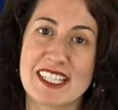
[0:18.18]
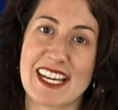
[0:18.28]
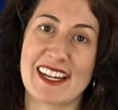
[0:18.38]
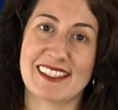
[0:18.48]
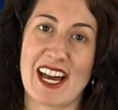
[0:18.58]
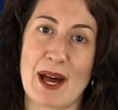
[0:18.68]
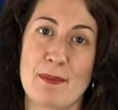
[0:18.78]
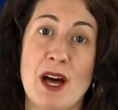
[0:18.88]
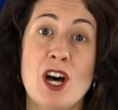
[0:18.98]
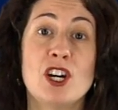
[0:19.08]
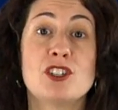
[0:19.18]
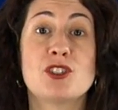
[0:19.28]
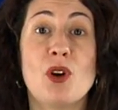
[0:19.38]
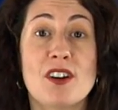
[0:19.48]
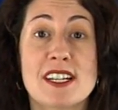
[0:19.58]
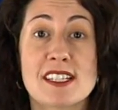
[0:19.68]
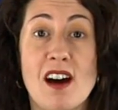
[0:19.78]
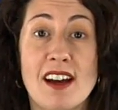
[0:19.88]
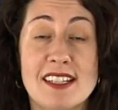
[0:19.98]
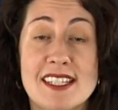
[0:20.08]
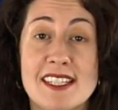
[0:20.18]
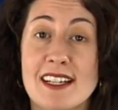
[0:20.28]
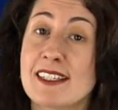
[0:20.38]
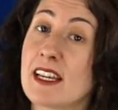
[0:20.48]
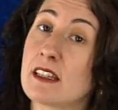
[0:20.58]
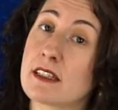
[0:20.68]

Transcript: dot com. Taurus, on Sunday,